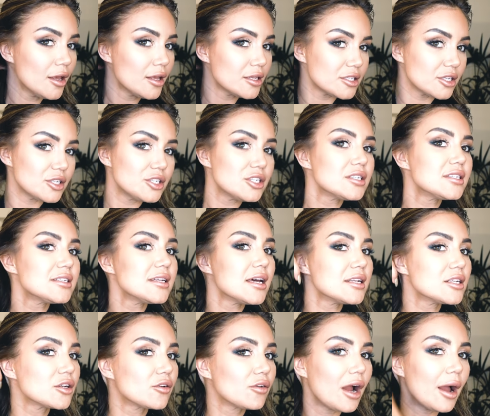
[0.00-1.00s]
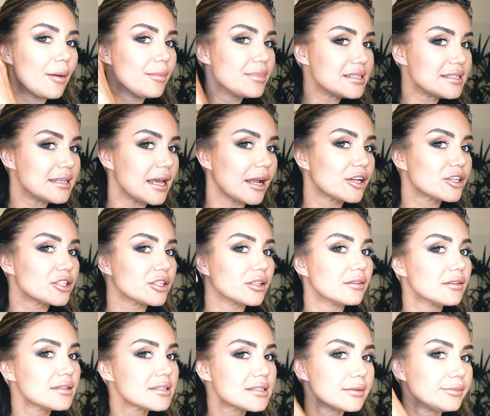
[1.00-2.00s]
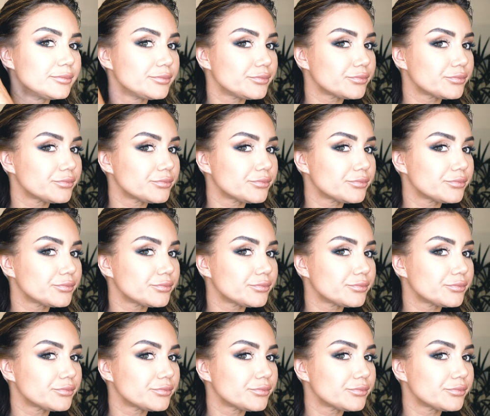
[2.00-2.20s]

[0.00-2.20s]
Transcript: So you just start to grab sections.